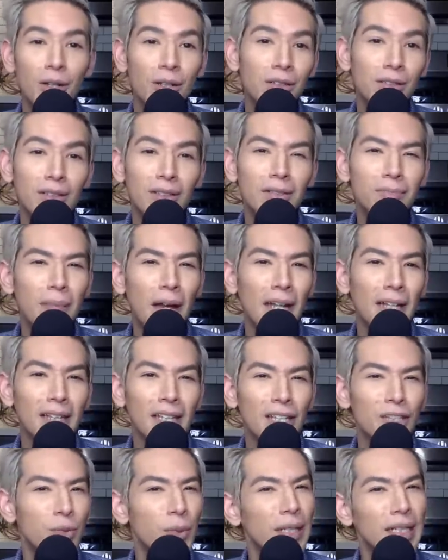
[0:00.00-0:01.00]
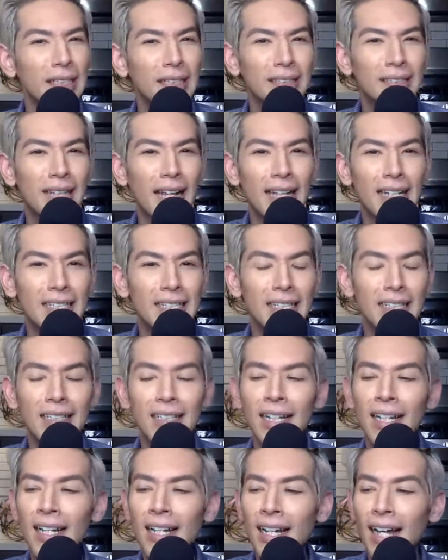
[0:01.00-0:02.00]
or back in like
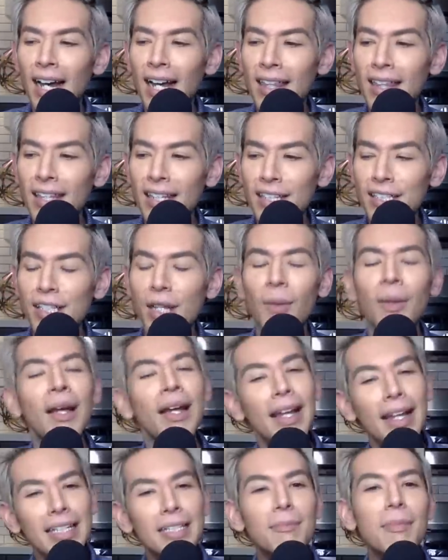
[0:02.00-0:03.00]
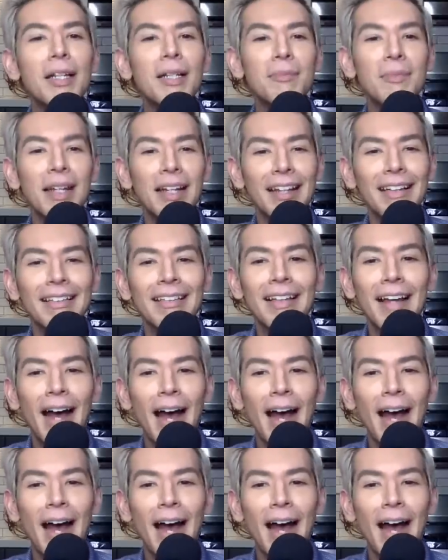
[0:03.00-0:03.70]
2018, I think. So it's been a minute.